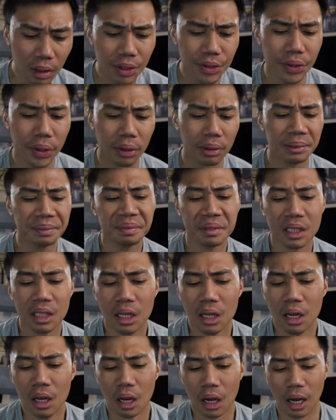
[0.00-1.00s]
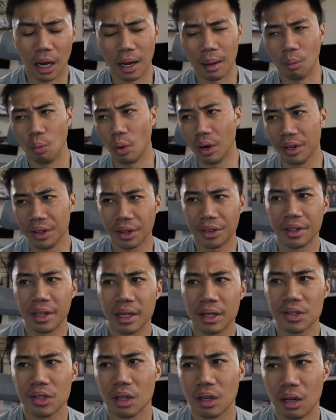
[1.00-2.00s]
So one of the
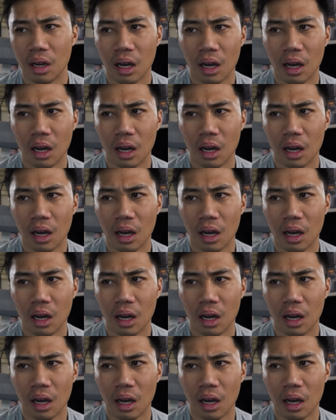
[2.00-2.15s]
things,